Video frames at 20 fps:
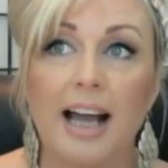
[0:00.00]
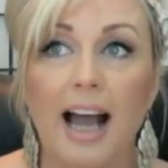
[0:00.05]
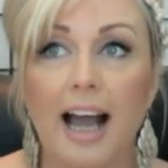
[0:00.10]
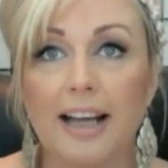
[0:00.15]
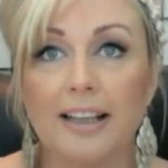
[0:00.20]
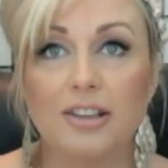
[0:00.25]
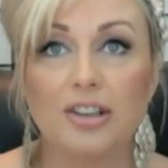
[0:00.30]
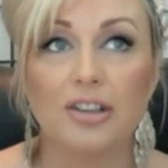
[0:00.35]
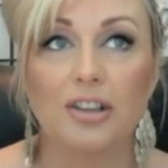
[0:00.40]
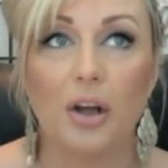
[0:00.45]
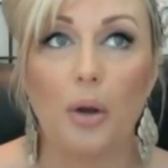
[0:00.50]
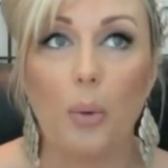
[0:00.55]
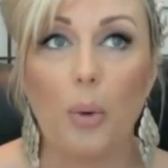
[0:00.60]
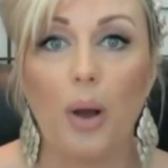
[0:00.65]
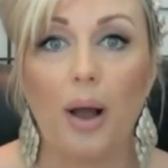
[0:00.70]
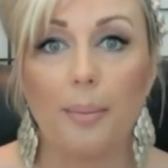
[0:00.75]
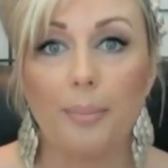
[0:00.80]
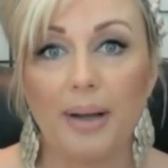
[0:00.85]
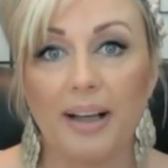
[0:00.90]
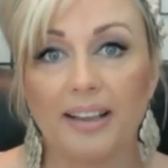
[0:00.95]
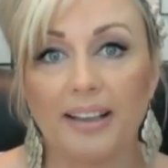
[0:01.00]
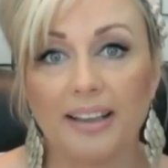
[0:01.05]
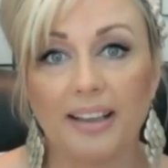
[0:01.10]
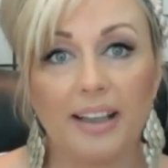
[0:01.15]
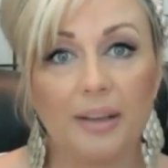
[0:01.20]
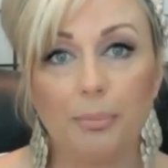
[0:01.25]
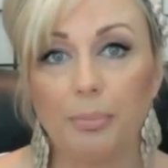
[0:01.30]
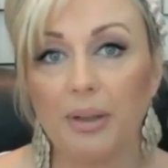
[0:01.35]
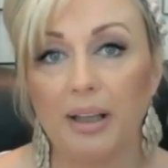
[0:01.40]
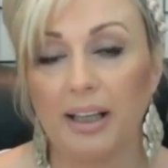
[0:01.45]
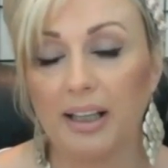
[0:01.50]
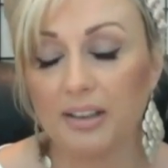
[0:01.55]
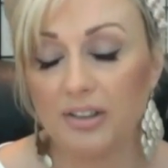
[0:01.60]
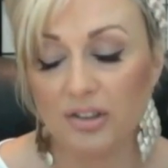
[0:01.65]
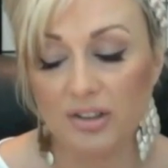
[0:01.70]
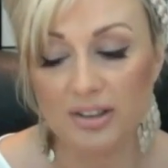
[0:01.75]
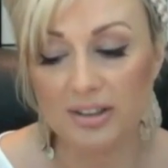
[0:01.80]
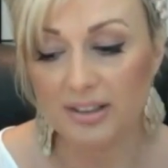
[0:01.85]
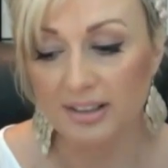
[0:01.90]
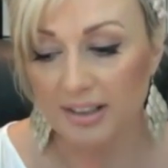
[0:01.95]
I don't know, I might keep it and
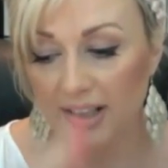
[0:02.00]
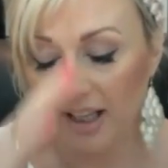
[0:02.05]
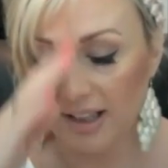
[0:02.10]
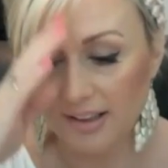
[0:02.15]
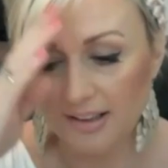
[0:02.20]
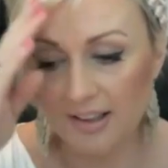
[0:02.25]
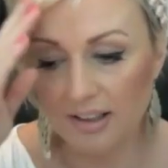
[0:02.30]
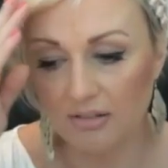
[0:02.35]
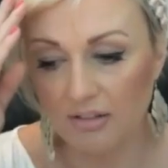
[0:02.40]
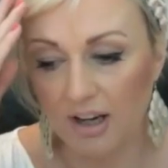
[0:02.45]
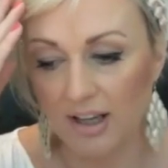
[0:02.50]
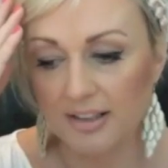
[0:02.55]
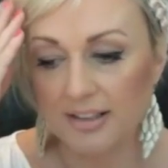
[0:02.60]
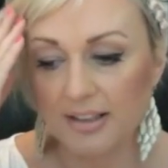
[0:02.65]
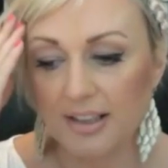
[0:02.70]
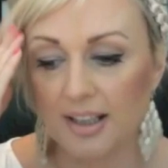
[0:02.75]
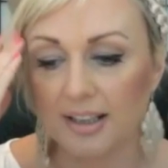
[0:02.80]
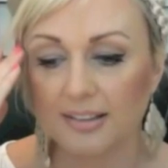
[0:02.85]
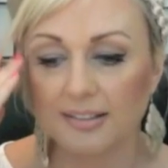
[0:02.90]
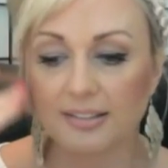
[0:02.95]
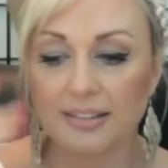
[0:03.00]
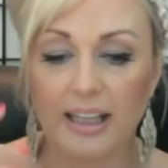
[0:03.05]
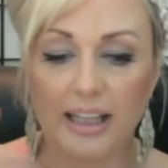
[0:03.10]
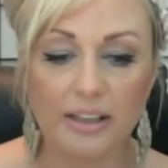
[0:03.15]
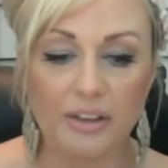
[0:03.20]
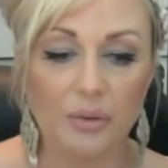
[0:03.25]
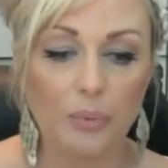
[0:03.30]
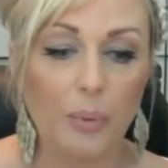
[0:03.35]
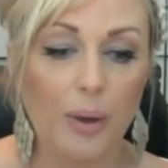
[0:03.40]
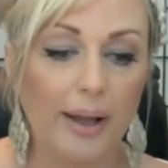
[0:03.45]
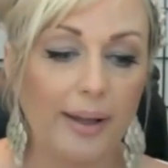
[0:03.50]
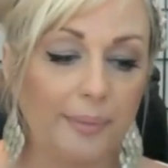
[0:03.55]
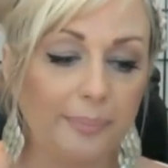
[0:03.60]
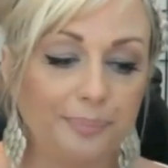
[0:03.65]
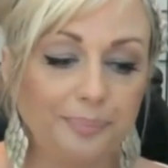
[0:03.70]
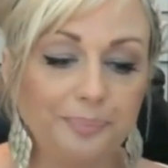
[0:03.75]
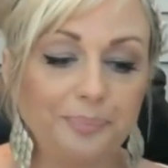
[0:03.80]
just get the Rattan anyway.